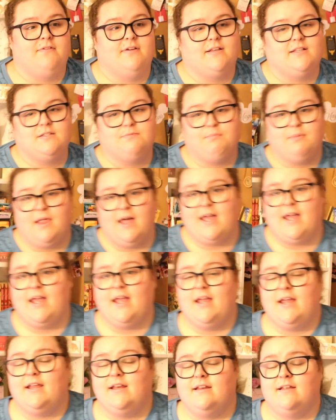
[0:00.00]

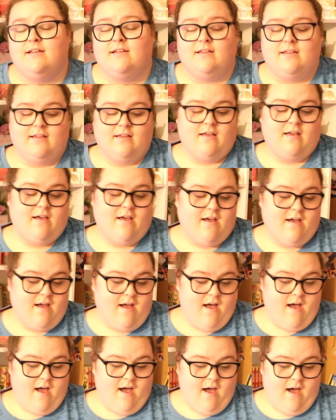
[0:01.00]
explain.
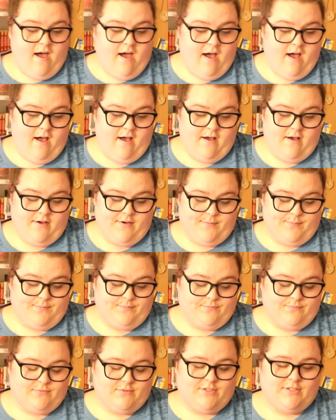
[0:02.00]

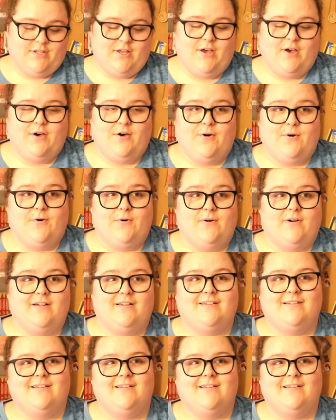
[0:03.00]
So,